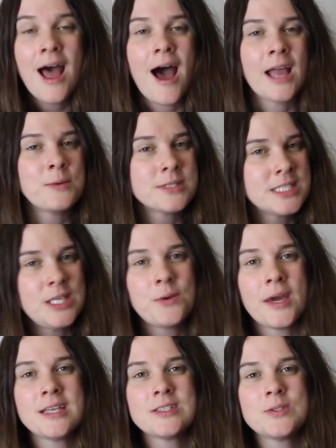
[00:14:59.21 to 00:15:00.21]
I will see you
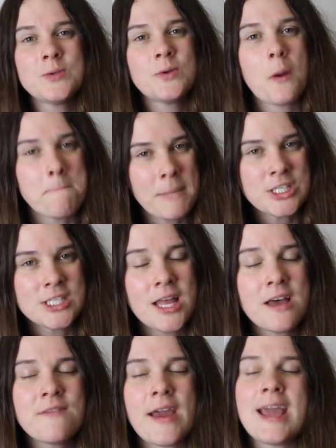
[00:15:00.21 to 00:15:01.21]
guys soon. Much
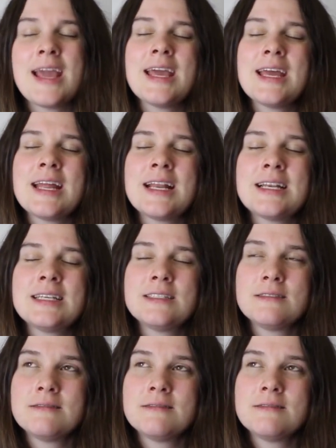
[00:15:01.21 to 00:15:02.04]
love, and